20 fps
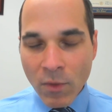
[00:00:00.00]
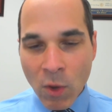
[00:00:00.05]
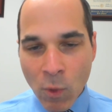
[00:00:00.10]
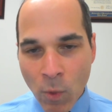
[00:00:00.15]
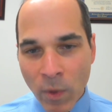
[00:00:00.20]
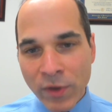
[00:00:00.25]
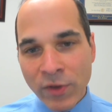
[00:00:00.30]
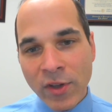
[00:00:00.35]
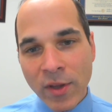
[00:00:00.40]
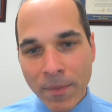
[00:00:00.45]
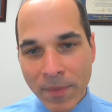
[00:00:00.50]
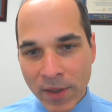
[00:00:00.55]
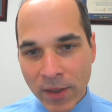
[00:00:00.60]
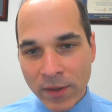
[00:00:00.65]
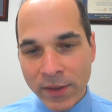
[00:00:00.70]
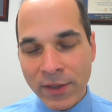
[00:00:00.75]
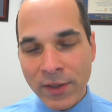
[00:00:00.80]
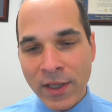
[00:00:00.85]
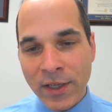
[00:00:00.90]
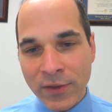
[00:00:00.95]
once the
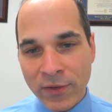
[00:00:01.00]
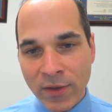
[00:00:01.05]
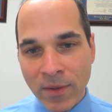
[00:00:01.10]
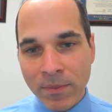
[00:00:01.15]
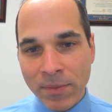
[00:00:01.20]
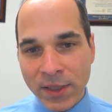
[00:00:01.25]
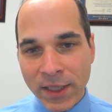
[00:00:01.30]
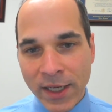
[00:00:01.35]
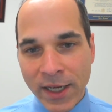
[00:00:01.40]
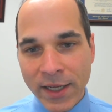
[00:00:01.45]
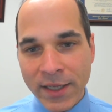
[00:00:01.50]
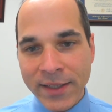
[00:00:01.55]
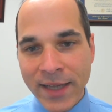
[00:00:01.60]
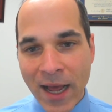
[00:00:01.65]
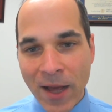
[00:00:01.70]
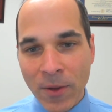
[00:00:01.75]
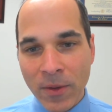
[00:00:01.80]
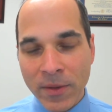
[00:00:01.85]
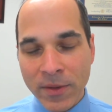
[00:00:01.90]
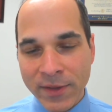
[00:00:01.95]
build is completed
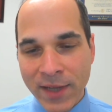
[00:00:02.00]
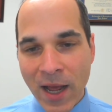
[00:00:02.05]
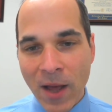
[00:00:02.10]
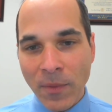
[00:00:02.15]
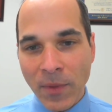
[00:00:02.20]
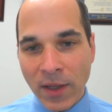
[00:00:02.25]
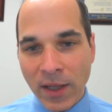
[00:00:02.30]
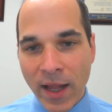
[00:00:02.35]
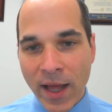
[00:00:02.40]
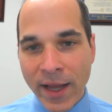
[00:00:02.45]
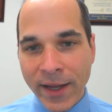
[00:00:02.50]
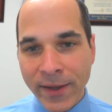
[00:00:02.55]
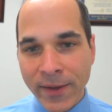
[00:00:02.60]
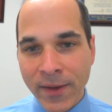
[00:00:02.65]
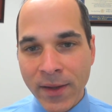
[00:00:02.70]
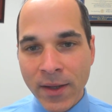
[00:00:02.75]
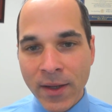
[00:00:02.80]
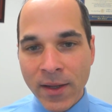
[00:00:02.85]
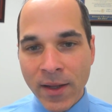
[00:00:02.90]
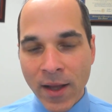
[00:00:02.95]
down the line,
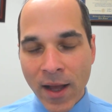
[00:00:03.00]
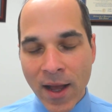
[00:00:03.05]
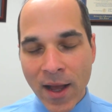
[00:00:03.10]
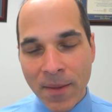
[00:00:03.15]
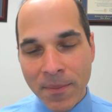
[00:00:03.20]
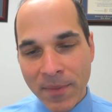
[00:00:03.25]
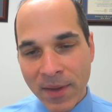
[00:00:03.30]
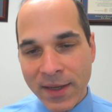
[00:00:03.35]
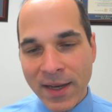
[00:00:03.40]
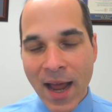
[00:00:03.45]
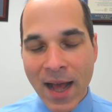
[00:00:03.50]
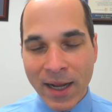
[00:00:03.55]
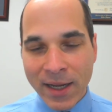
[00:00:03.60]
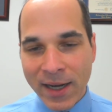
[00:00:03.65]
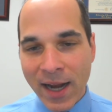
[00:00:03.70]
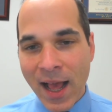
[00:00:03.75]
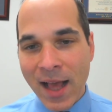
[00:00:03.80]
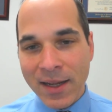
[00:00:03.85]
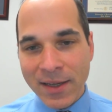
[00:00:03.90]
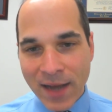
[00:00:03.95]
and not
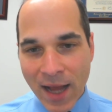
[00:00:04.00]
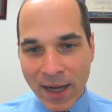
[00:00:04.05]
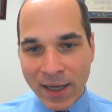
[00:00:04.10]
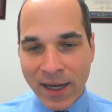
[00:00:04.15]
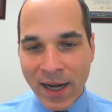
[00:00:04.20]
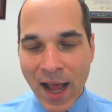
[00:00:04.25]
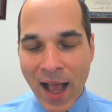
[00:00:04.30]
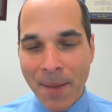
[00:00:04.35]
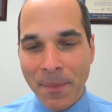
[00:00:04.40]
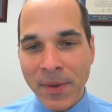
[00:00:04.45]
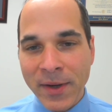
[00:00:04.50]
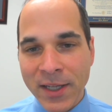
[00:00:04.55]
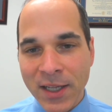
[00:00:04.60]
gonna happen